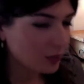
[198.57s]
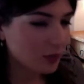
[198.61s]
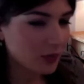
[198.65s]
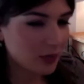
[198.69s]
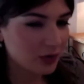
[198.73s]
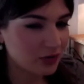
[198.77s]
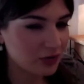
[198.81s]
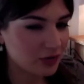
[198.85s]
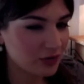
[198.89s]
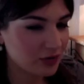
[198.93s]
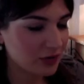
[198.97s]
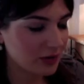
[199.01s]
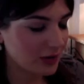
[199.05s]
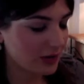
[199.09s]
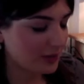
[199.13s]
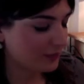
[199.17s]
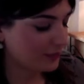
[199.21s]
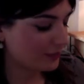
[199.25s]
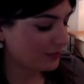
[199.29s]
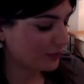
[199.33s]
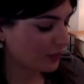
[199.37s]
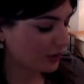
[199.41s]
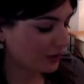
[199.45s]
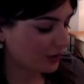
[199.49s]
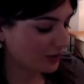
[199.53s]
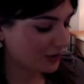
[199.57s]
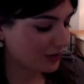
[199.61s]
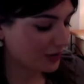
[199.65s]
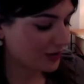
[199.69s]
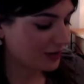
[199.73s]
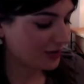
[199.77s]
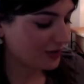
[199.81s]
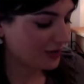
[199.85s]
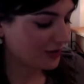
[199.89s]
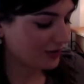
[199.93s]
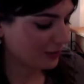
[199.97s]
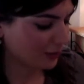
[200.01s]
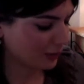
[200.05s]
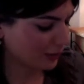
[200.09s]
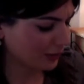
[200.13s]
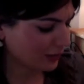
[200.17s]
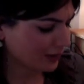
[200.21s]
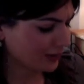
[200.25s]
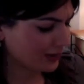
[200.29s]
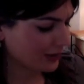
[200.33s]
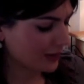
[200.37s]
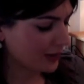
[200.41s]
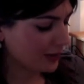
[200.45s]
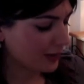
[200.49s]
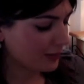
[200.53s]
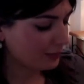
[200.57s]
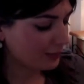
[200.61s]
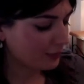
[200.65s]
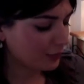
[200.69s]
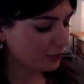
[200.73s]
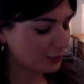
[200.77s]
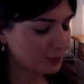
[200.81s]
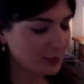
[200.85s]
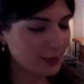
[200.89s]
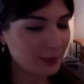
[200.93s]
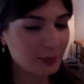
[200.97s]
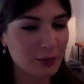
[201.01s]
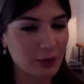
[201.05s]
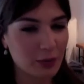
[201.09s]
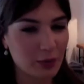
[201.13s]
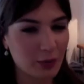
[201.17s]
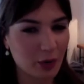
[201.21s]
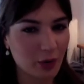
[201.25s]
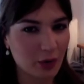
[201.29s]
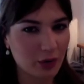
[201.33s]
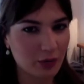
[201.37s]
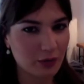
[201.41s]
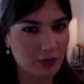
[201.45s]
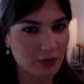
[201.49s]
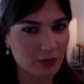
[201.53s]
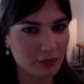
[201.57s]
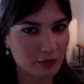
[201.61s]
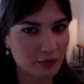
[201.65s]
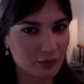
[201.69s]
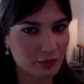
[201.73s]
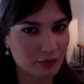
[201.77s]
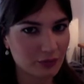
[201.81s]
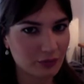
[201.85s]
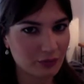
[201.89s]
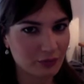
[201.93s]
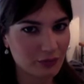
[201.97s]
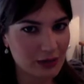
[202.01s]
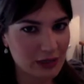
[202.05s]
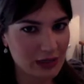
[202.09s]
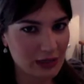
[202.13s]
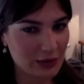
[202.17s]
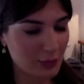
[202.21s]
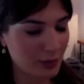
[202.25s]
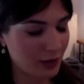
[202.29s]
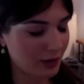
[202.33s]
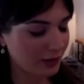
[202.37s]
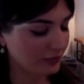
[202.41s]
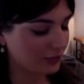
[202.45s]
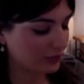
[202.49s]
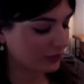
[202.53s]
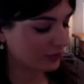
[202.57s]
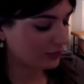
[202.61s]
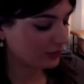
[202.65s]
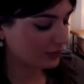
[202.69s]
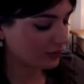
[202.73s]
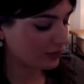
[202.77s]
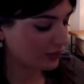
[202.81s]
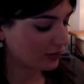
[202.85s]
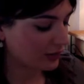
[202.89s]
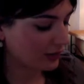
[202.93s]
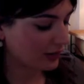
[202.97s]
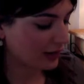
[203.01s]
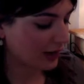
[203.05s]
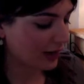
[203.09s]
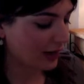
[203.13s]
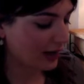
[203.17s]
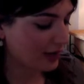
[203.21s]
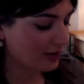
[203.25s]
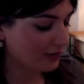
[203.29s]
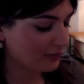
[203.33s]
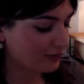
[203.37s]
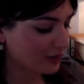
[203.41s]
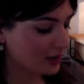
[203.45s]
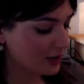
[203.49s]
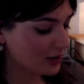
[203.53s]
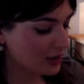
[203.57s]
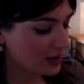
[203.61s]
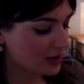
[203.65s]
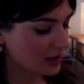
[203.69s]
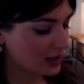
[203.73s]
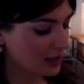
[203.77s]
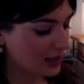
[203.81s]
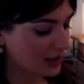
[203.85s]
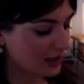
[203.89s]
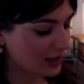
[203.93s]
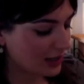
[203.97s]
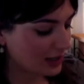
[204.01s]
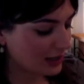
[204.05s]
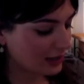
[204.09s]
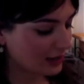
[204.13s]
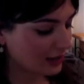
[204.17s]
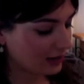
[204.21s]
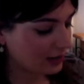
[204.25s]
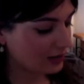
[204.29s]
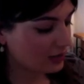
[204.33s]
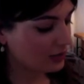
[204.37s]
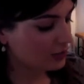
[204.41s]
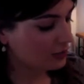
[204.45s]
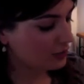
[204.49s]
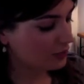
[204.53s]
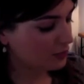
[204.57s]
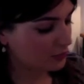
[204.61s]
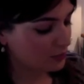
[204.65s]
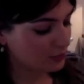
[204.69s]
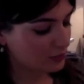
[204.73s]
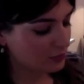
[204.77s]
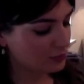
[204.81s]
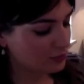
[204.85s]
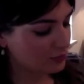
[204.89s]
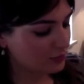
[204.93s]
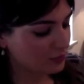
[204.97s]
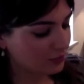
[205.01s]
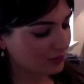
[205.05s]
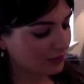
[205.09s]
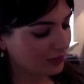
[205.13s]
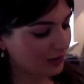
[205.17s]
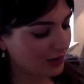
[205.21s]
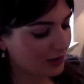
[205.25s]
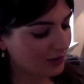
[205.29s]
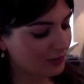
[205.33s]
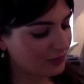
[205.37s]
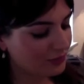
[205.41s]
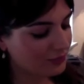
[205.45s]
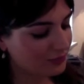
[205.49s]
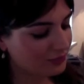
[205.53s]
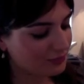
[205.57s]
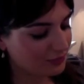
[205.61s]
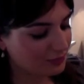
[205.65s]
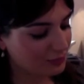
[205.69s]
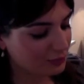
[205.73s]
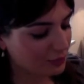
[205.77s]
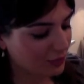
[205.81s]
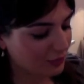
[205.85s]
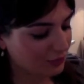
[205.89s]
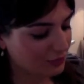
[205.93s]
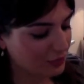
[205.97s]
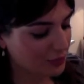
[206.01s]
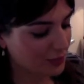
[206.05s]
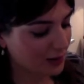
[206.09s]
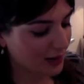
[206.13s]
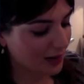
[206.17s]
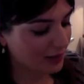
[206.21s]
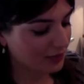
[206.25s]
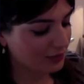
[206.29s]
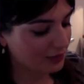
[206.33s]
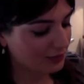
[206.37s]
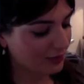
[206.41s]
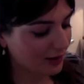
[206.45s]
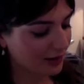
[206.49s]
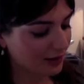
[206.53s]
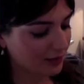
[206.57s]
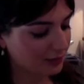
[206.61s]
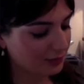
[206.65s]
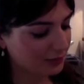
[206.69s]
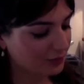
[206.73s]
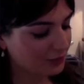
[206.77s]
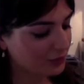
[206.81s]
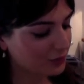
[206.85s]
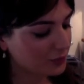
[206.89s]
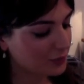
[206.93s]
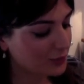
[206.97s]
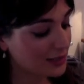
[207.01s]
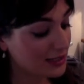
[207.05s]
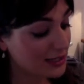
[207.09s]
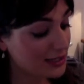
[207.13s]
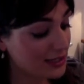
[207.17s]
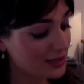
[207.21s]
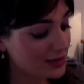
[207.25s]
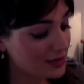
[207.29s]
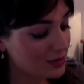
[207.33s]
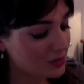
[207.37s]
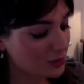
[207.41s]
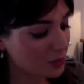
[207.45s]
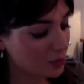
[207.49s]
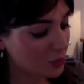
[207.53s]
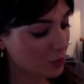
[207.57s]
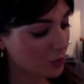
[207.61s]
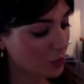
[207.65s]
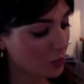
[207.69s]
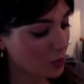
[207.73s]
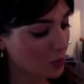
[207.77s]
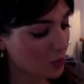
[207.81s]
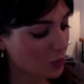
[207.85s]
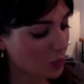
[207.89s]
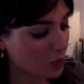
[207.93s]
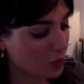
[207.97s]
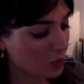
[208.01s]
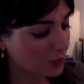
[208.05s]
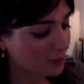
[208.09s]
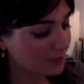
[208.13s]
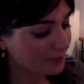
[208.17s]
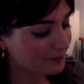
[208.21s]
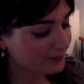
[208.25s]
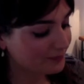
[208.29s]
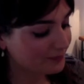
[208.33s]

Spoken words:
question that I think most people who aren't really well versed in cooking have, in that you say if you had a random swede or